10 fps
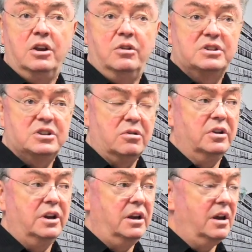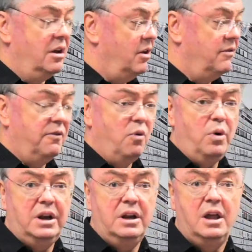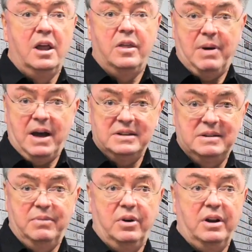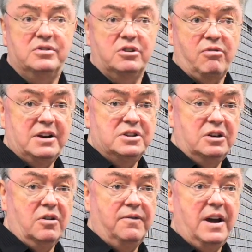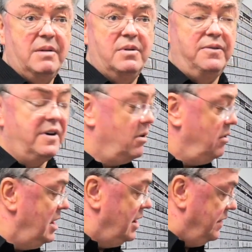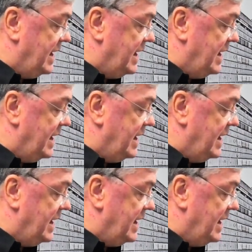you certainly avoid the possibility of scratching your fiber ferrule.